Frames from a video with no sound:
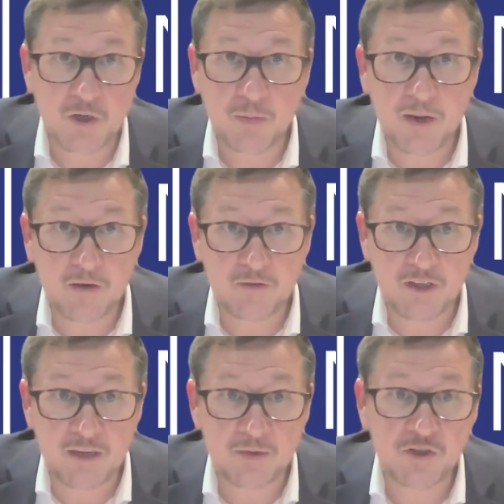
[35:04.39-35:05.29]
going to pay over
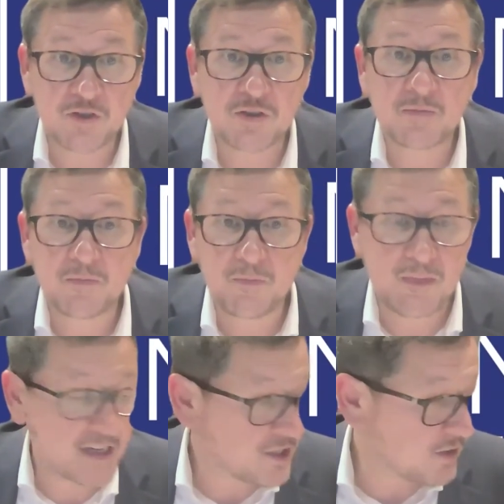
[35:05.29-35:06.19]
the damages.
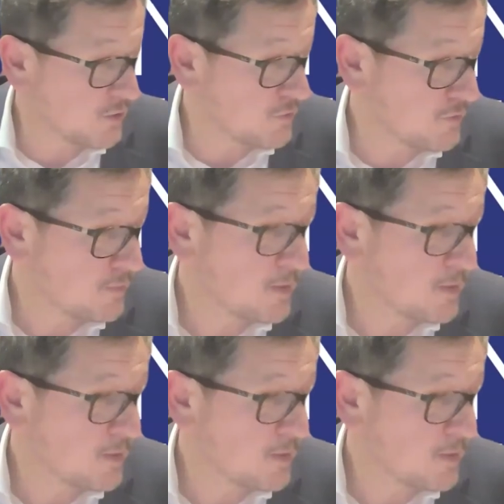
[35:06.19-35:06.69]
That's enough.